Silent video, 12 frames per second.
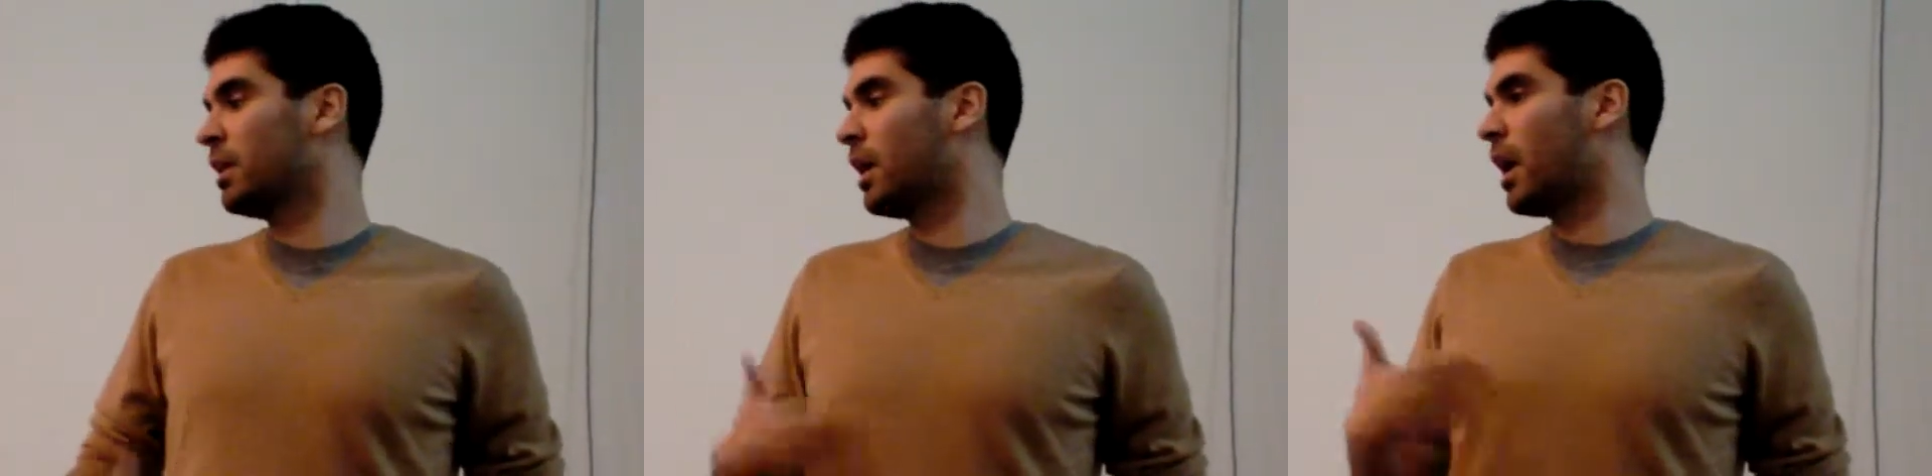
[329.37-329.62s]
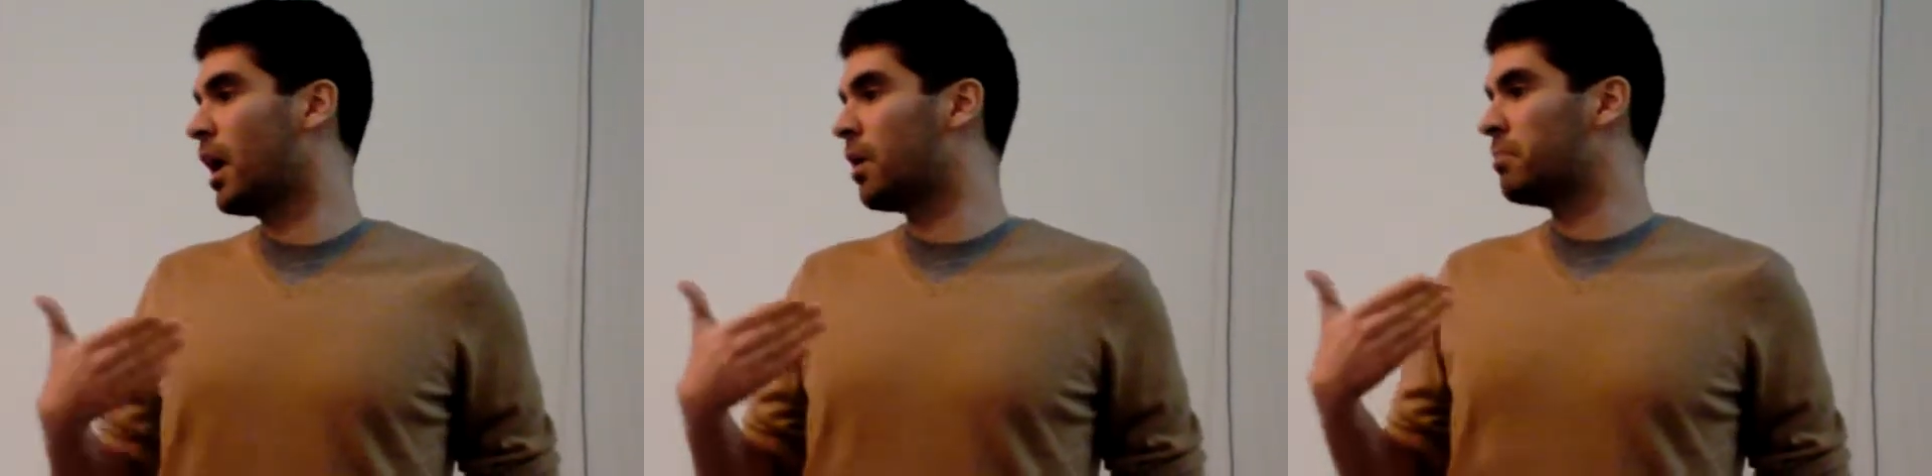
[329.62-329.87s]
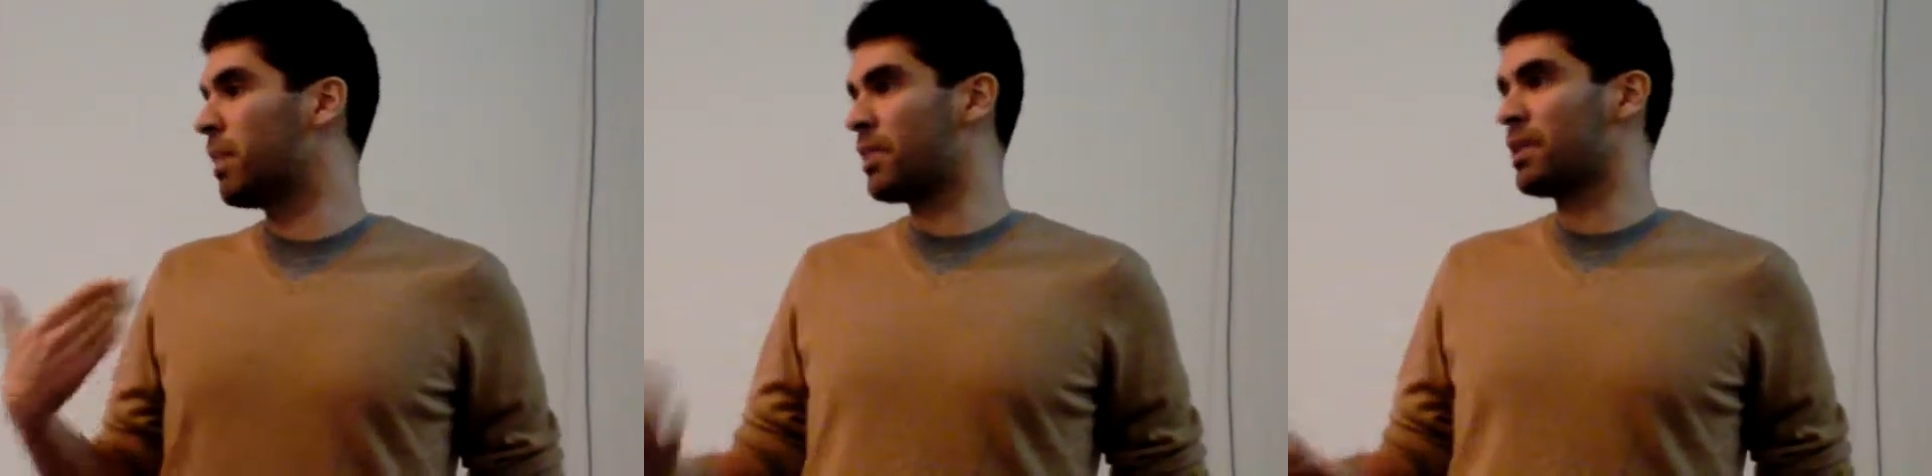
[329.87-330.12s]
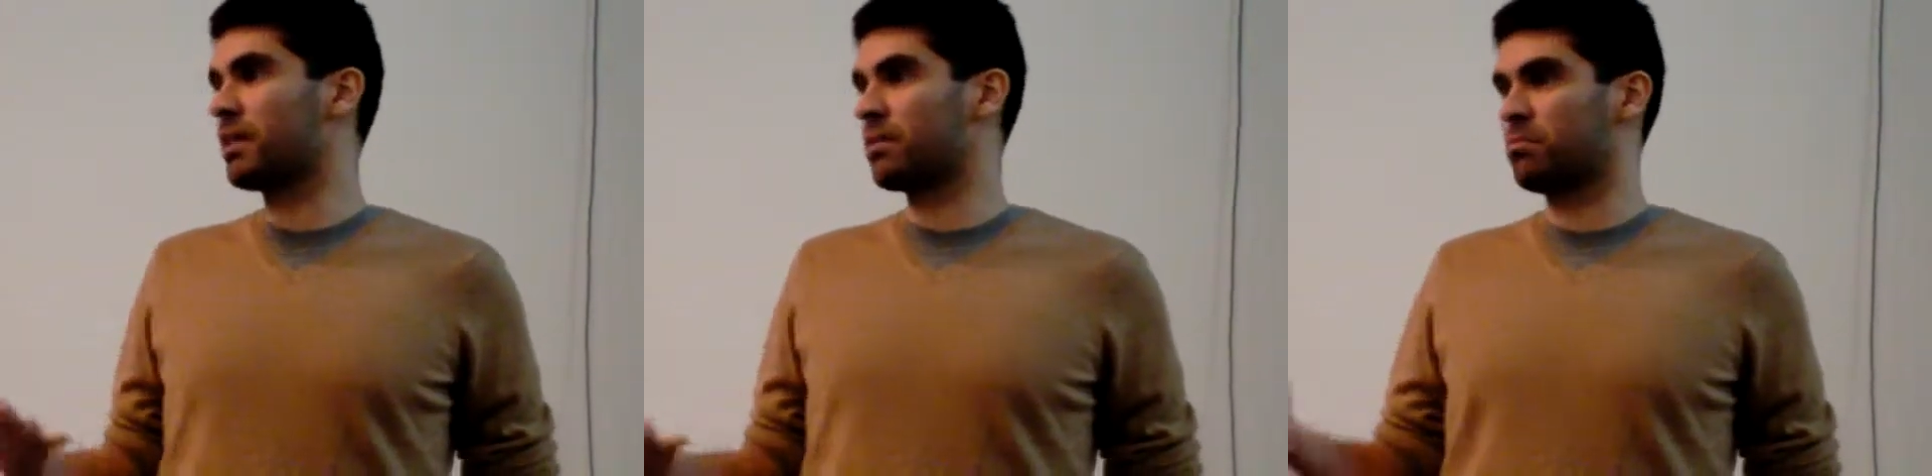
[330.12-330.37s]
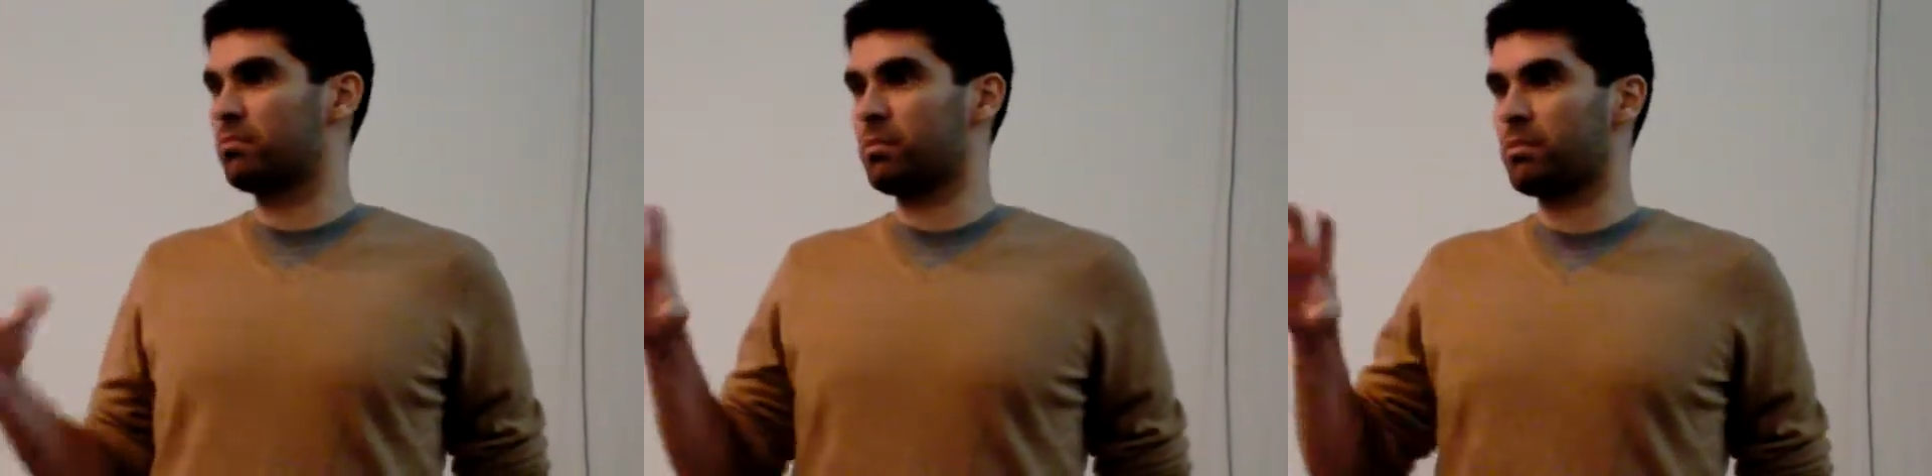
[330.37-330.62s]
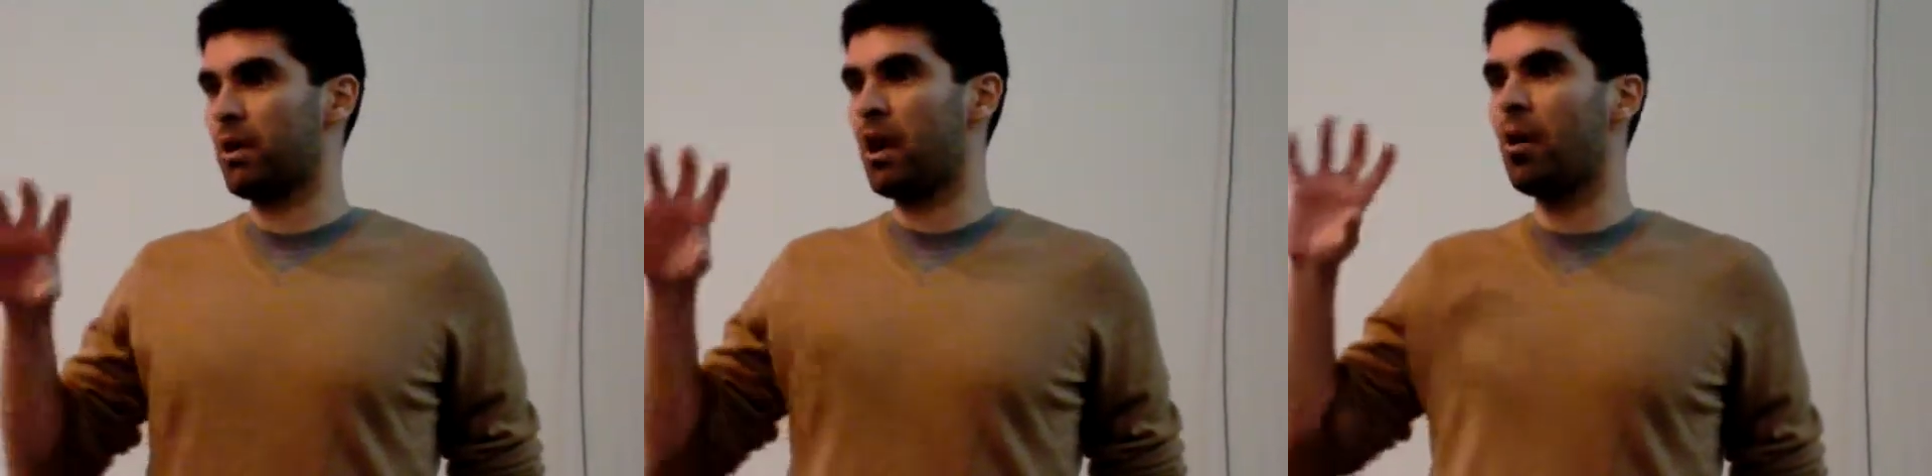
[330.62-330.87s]
I think,
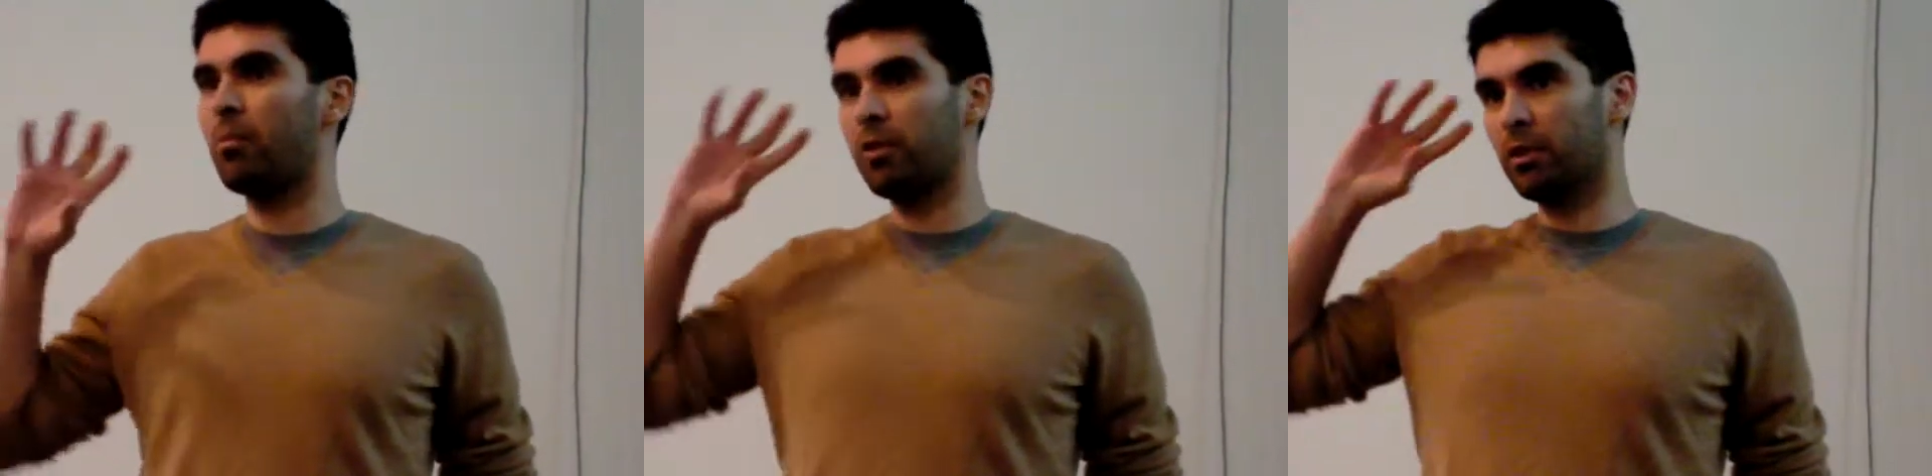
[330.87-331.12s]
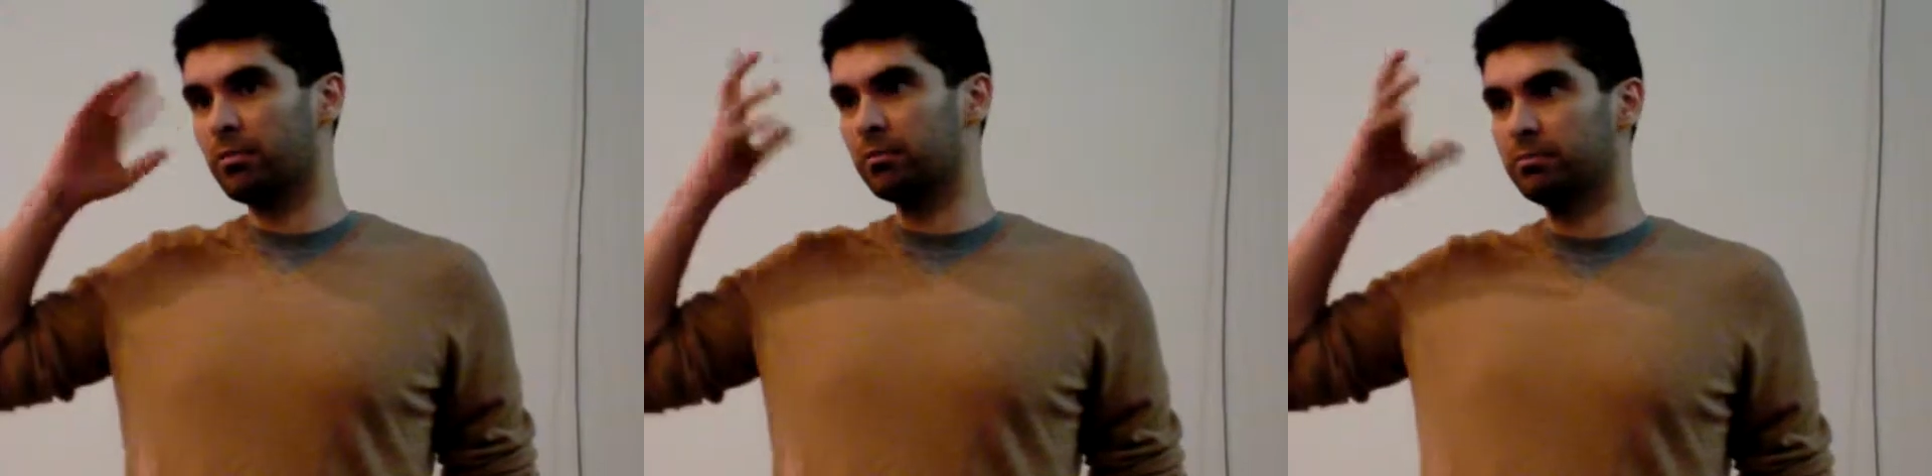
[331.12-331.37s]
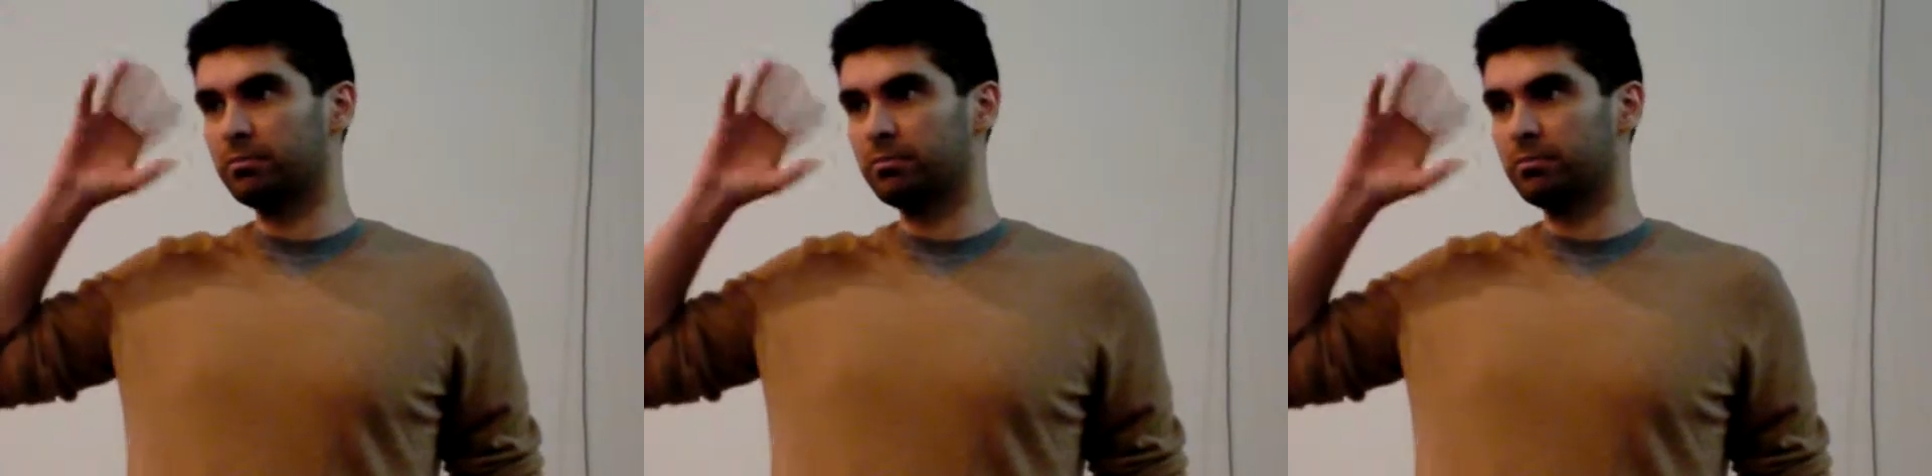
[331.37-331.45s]
helped them